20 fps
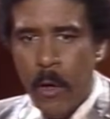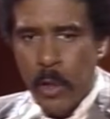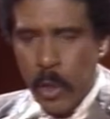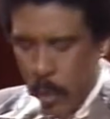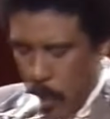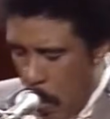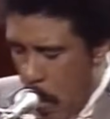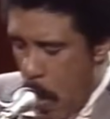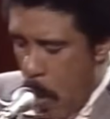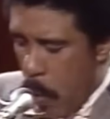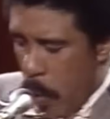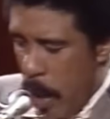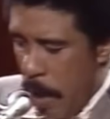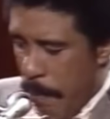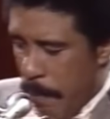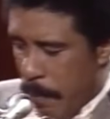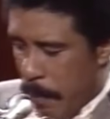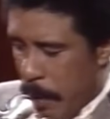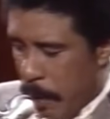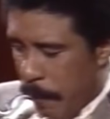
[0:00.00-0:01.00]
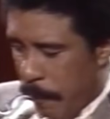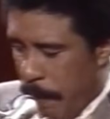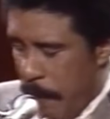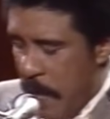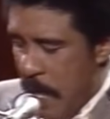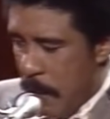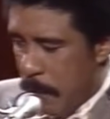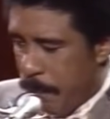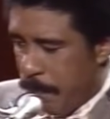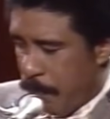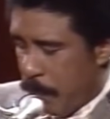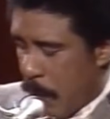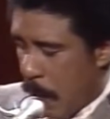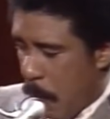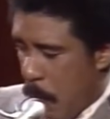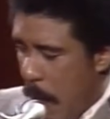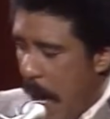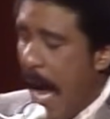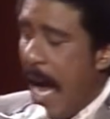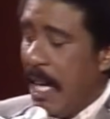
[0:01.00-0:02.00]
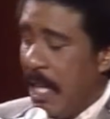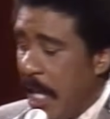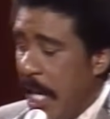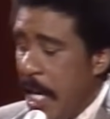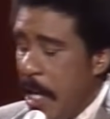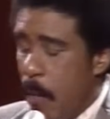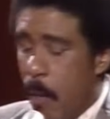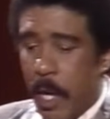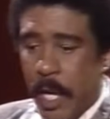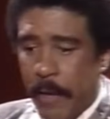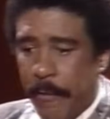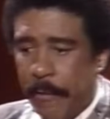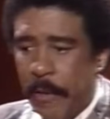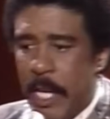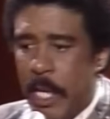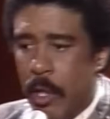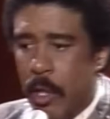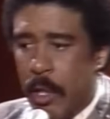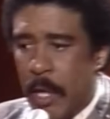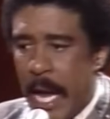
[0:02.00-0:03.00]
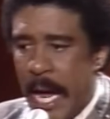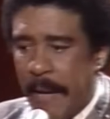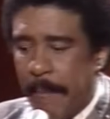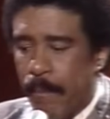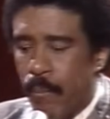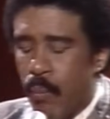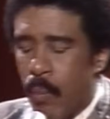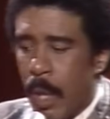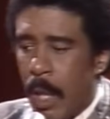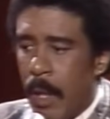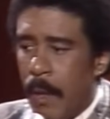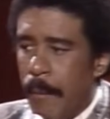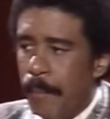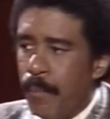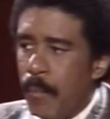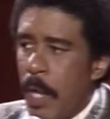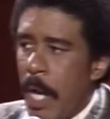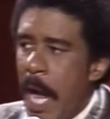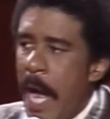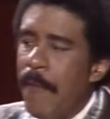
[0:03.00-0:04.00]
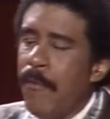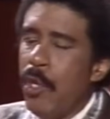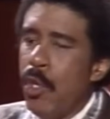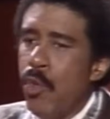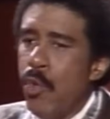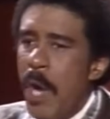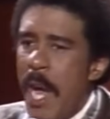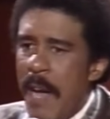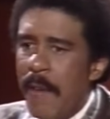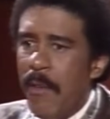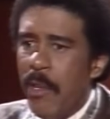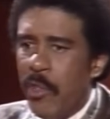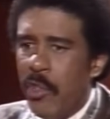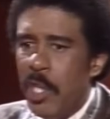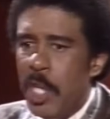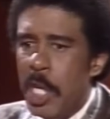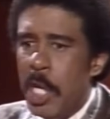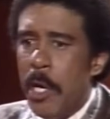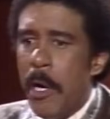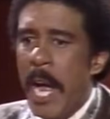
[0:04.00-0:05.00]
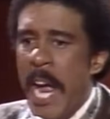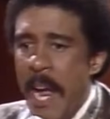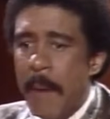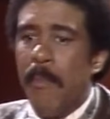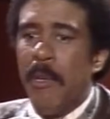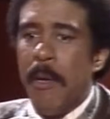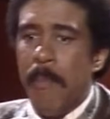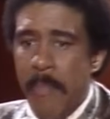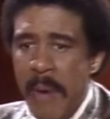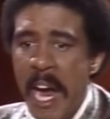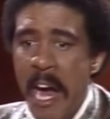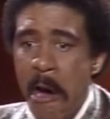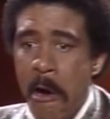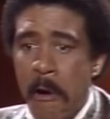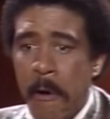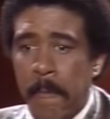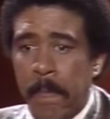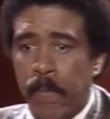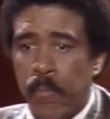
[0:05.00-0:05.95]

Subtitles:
Swole up his feet. Well, I'll tell you what his feet look like. Have you ever seen an empty barrel?